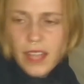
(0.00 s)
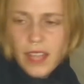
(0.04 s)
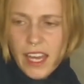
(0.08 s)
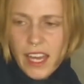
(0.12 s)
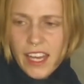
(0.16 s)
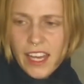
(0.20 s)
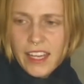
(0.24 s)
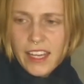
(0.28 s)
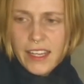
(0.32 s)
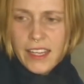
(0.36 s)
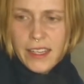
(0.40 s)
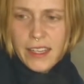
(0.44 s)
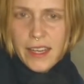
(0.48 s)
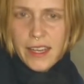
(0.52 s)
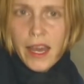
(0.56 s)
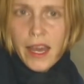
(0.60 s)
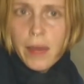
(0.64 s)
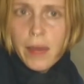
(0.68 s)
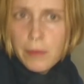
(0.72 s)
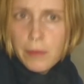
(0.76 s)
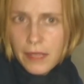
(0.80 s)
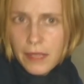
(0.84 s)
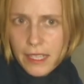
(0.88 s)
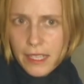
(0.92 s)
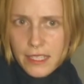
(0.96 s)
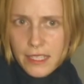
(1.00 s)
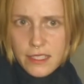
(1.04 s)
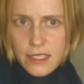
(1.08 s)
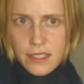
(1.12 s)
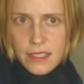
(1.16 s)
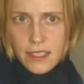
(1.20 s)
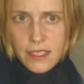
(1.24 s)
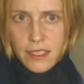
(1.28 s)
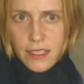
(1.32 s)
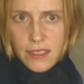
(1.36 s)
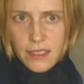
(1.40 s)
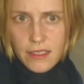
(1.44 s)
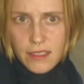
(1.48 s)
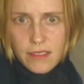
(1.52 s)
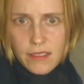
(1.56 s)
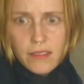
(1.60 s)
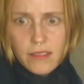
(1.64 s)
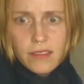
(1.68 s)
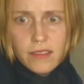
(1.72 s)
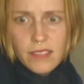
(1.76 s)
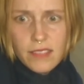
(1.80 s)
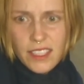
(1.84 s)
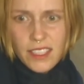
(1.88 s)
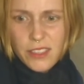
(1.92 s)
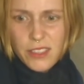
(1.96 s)
I am lazy,
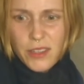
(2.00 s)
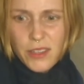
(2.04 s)
like